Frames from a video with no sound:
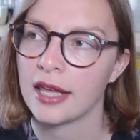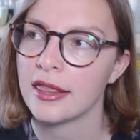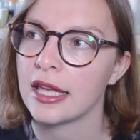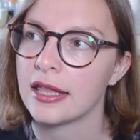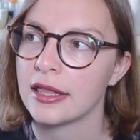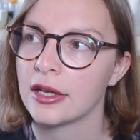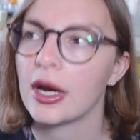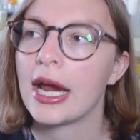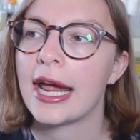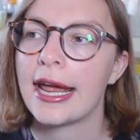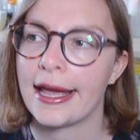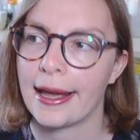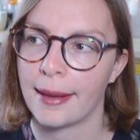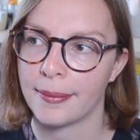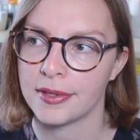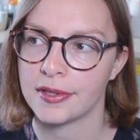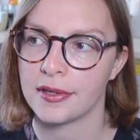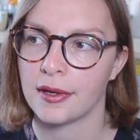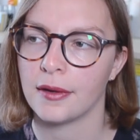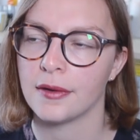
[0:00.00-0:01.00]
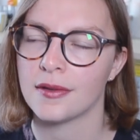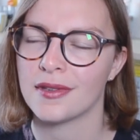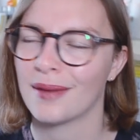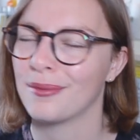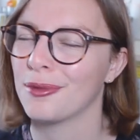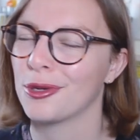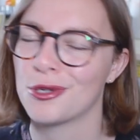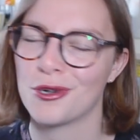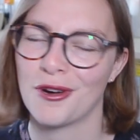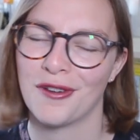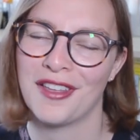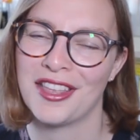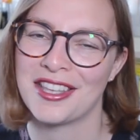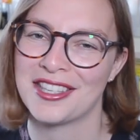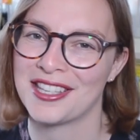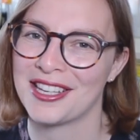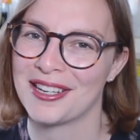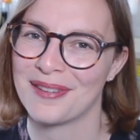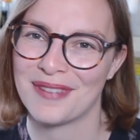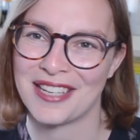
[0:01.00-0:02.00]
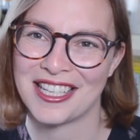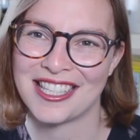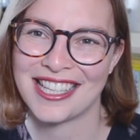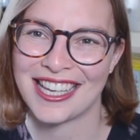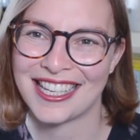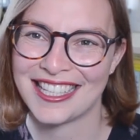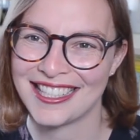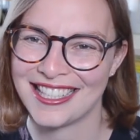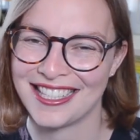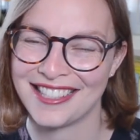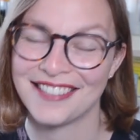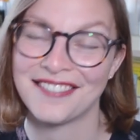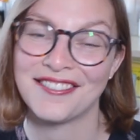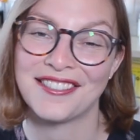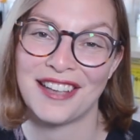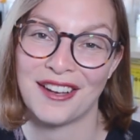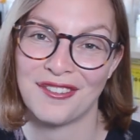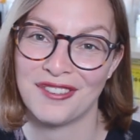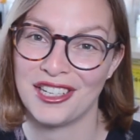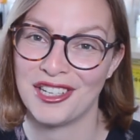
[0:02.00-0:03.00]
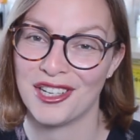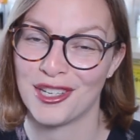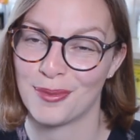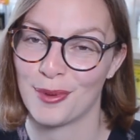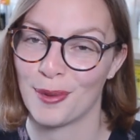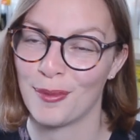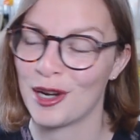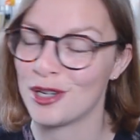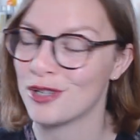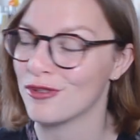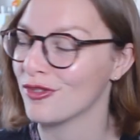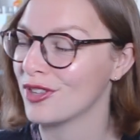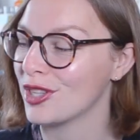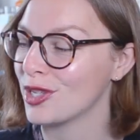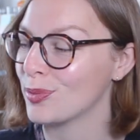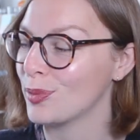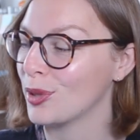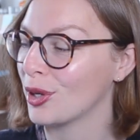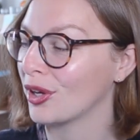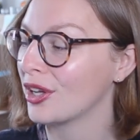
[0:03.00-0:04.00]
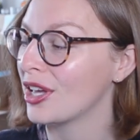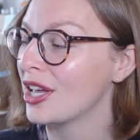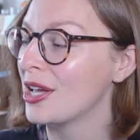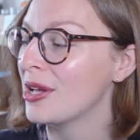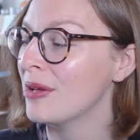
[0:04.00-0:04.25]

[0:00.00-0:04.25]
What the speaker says: I think there are 8 episodes, I'm not sure if there's going to be a second season, it's definitely just promotion for this book.